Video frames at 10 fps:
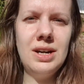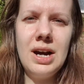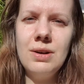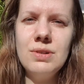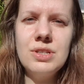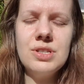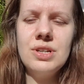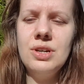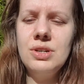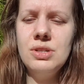I was
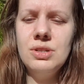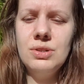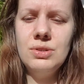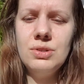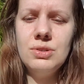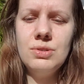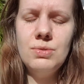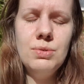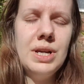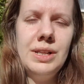
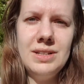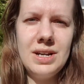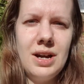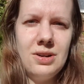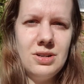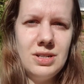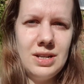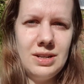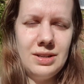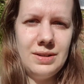really tired,
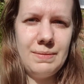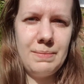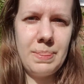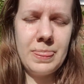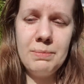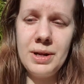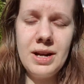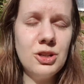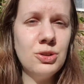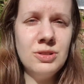but I
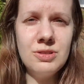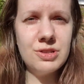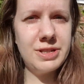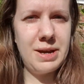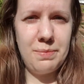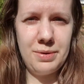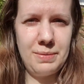couldn't sleep.